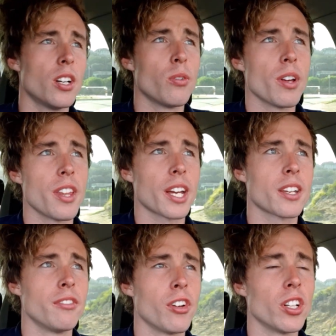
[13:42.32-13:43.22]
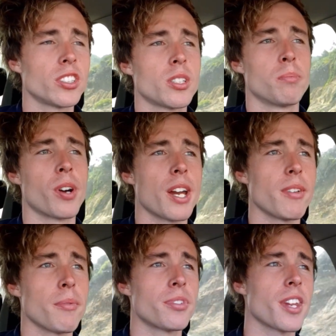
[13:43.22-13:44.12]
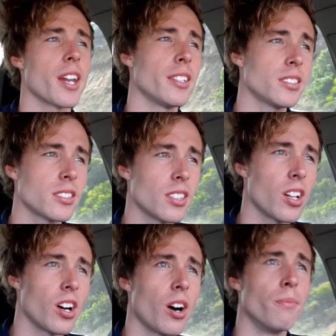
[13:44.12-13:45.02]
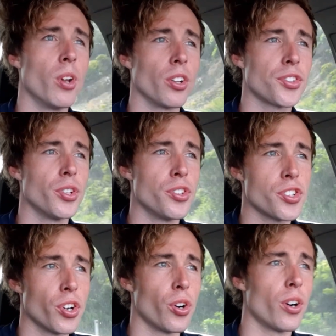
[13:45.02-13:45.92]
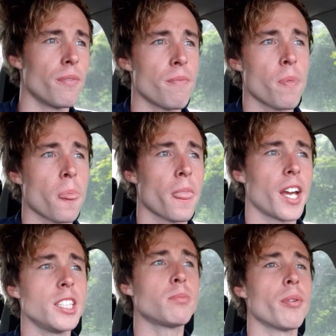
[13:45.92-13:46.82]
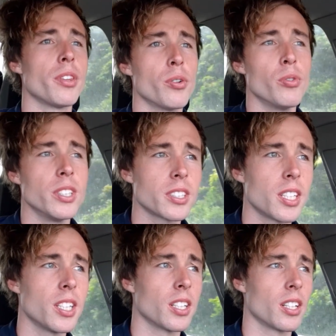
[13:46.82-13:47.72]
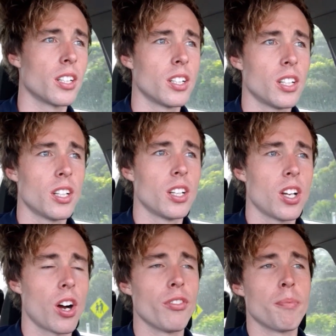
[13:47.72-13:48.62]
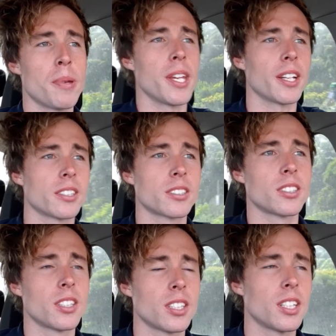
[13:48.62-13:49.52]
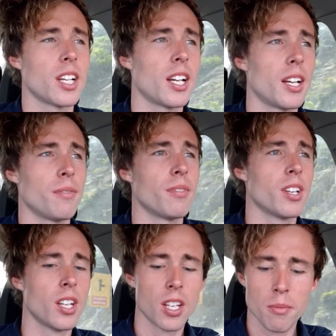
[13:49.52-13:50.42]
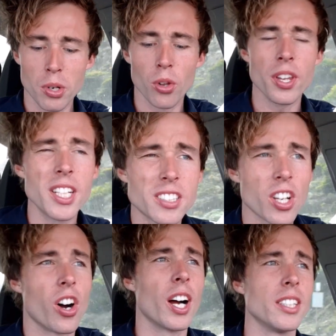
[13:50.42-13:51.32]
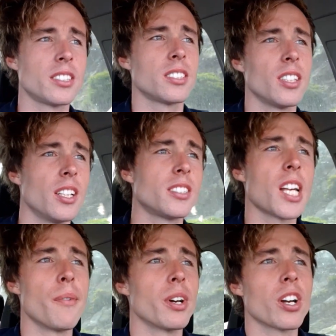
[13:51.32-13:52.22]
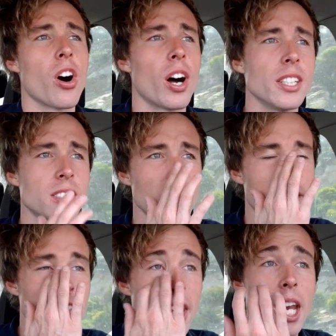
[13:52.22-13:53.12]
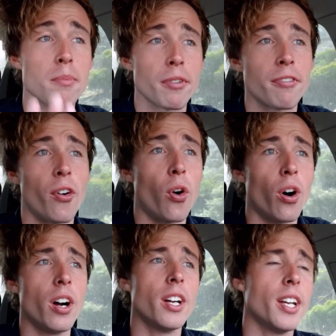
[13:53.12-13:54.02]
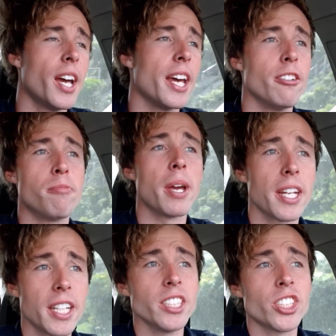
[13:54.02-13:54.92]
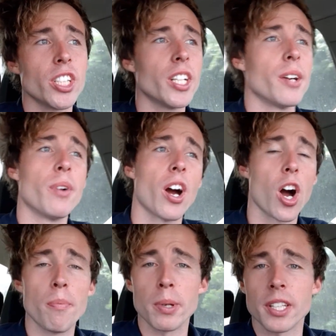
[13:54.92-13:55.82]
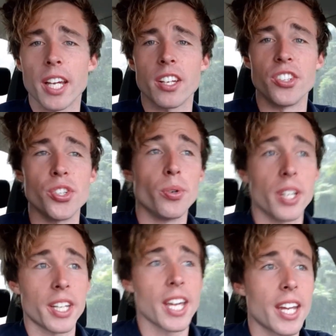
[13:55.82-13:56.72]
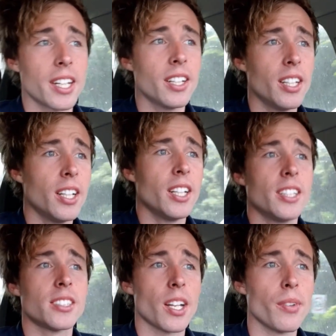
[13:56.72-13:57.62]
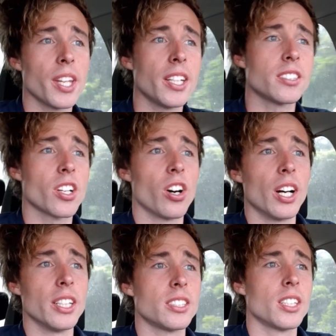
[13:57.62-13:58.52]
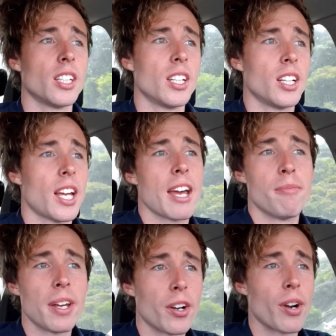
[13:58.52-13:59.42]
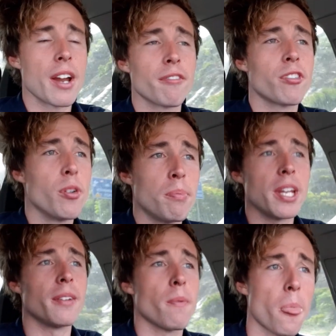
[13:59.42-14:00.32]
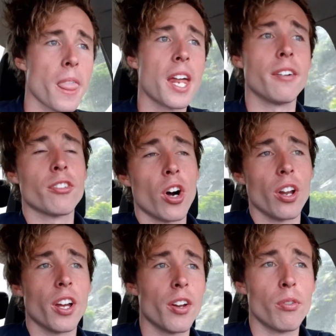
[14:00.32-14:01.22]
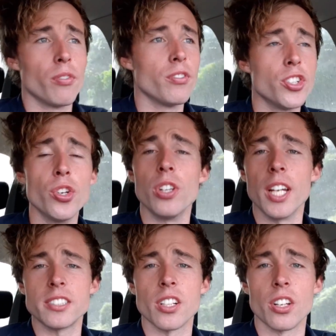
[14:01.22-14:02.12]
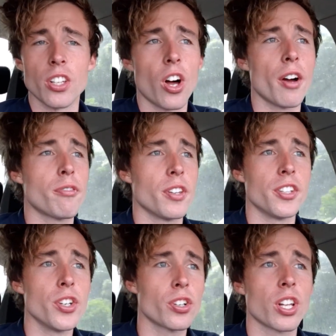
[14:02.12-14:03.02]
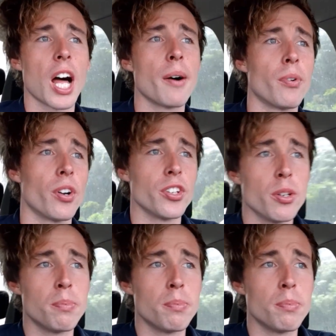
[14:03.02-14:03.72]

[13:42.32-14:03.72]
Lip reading: Whether that converts to premium status, I'm not too sure. He's probably the riskier of the picks. But all these guys, some are guys that have done it before and have been injured, and we're hoping they can do it again. Some of these guys have been around for a bit and have got a new lease on life with a new club or a new